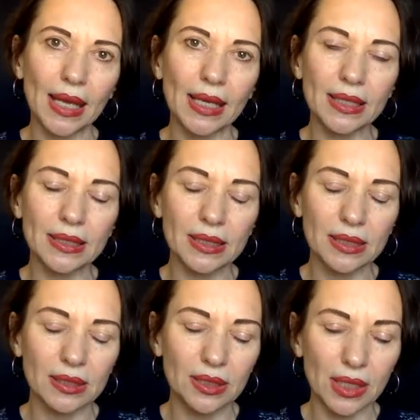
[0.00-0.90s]

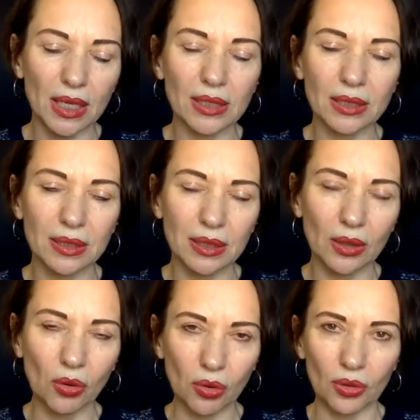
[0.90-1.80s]
is just a
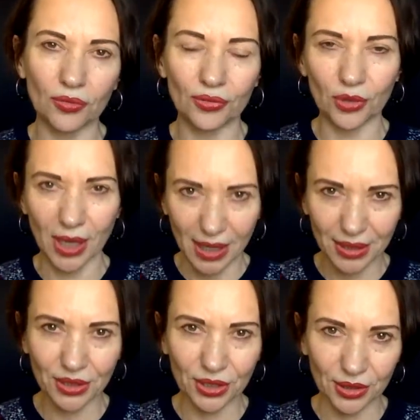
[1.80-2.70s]
call for
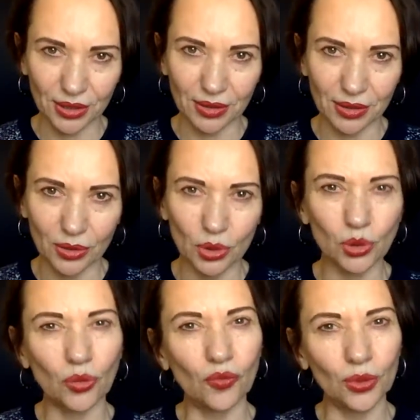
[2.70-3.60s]
action.
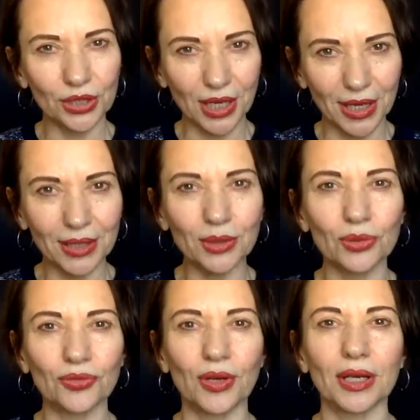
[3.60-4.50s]
So, what kind
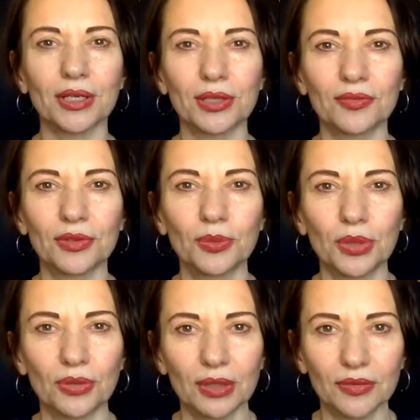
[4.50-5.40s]
of action will be
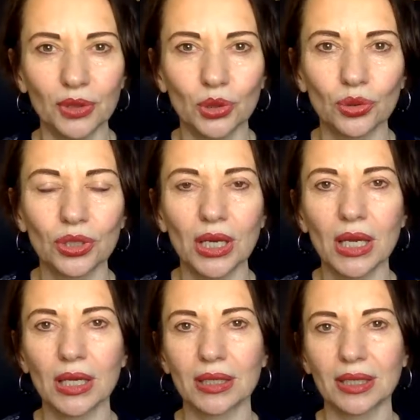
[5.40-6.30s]
relevant to
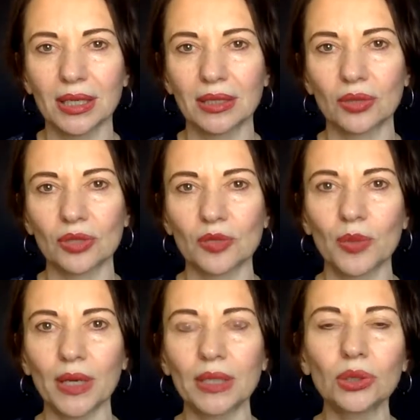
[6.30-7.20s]
take? It can
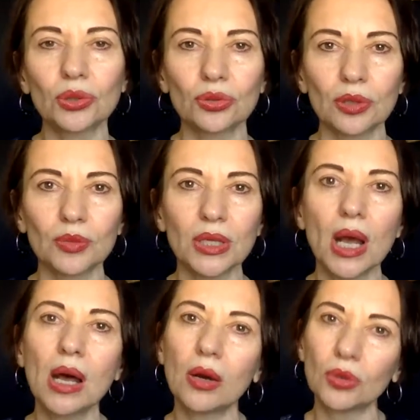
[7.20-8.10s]
transpire your dreams,
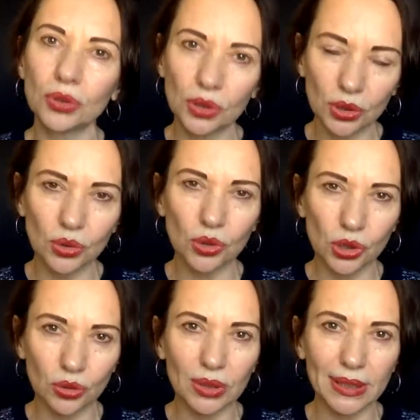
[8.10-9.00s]
or you can do
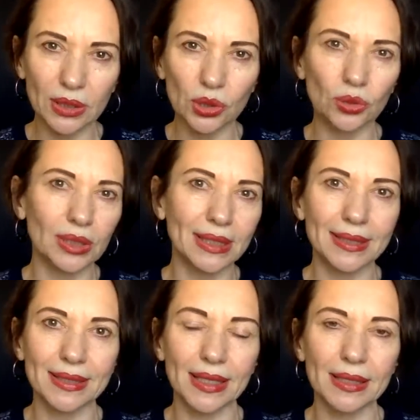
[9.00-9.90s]
journaling. Journaling
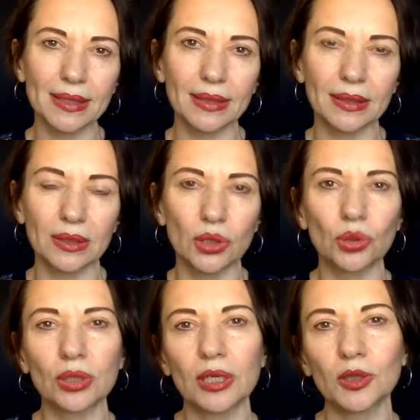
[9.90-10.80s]
is excellent.
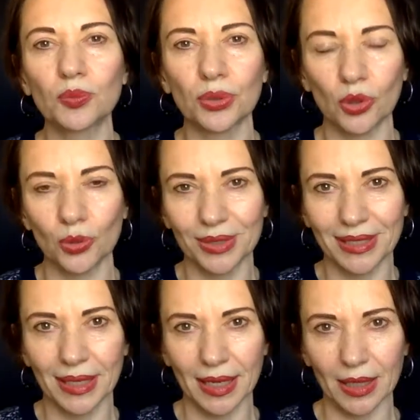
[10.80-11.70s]
Journaling
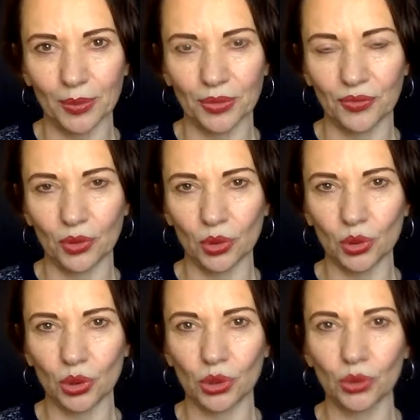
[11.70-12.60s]
prompts help. If you're
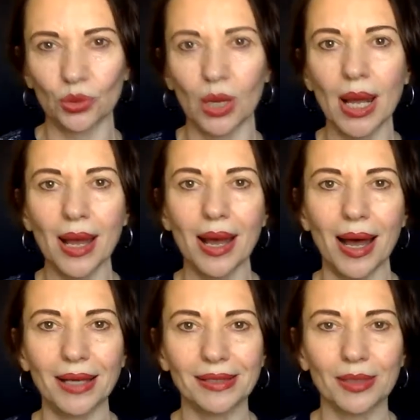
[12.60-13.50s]
not sure,
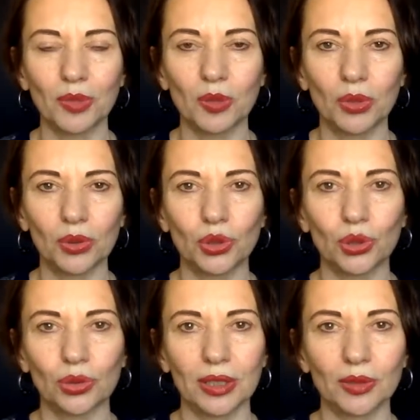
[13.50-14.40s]
ask me about
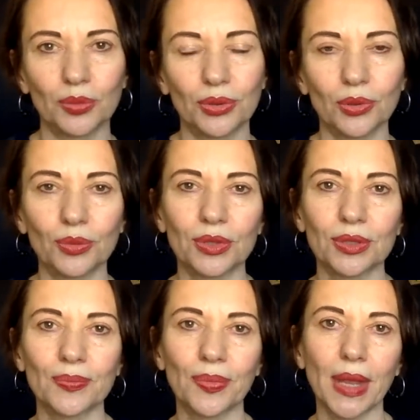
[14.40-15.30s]
journaling prompts.